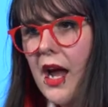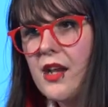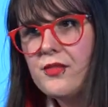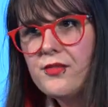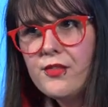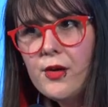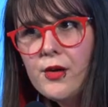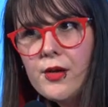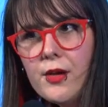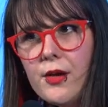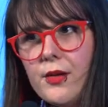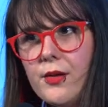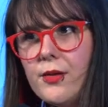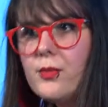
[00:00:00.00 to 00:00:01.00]
And a
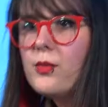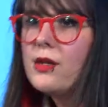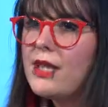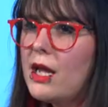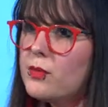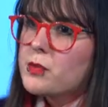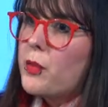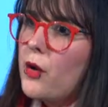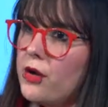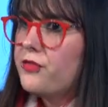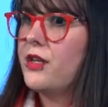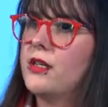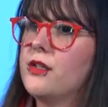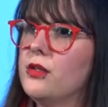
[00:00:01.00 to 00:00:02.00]
photo, well, that was
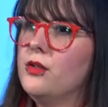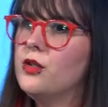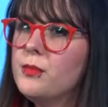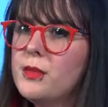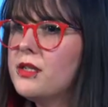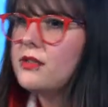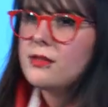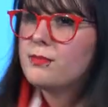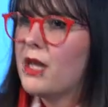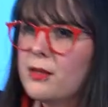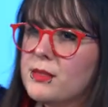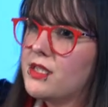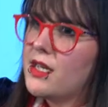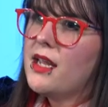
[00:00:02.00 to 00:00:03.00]
perfect. Humans
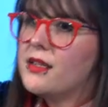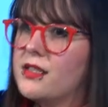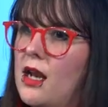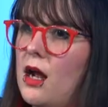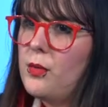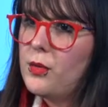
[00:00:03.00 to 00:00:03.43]
make mistakes in